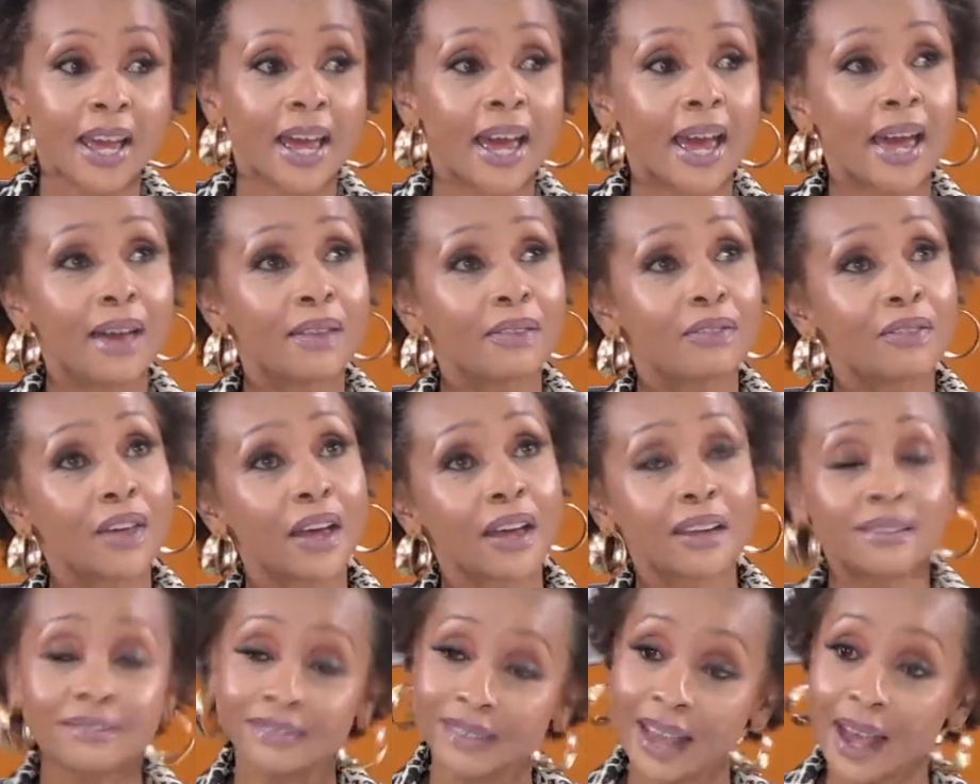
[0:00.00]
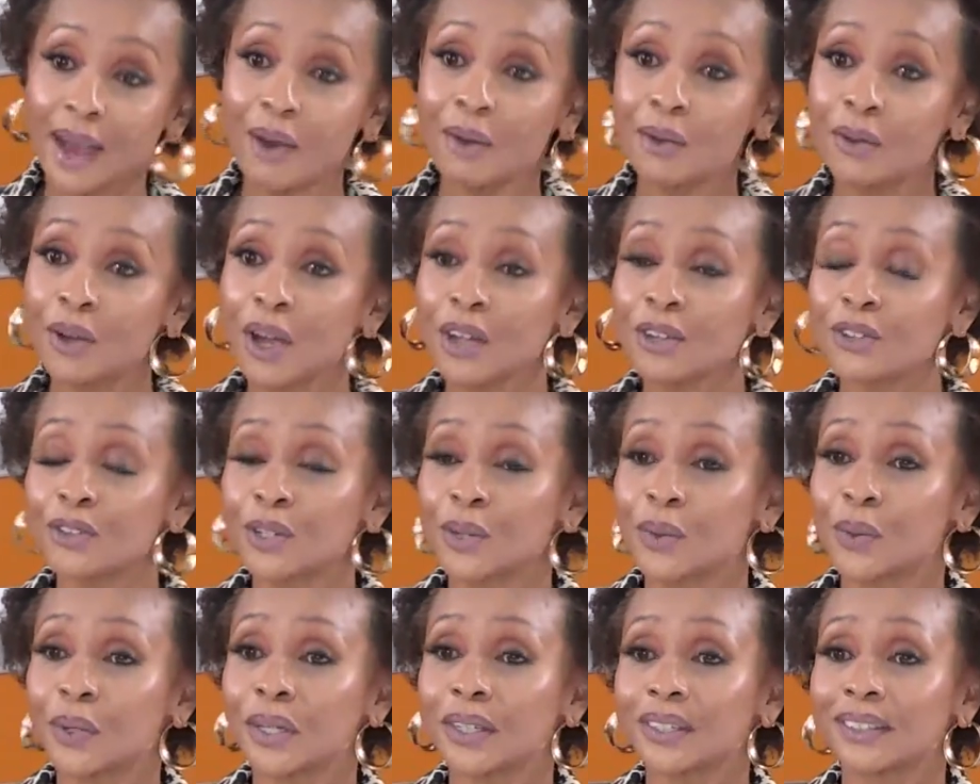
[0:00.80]
And then now Country
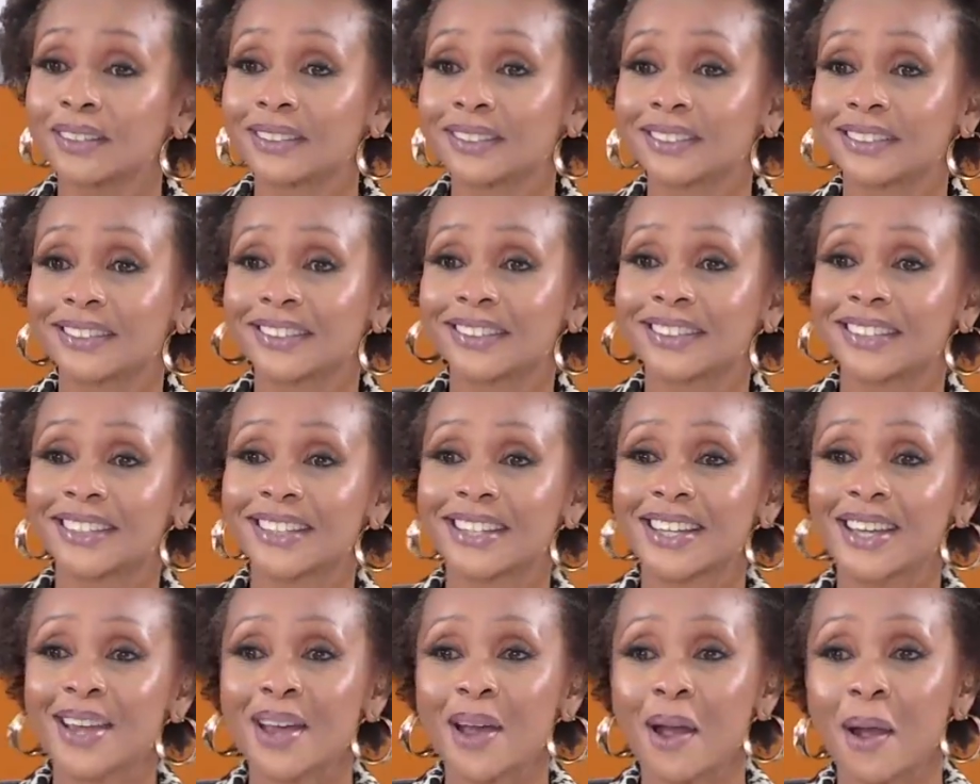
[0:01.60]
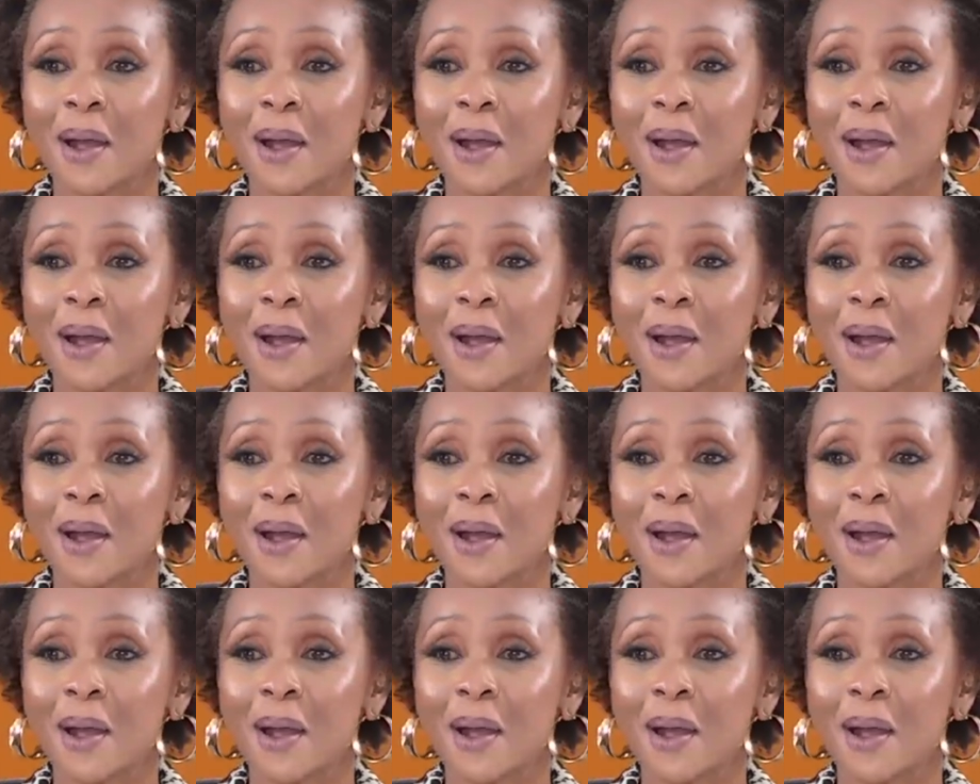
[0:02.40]
Queen. Yeah.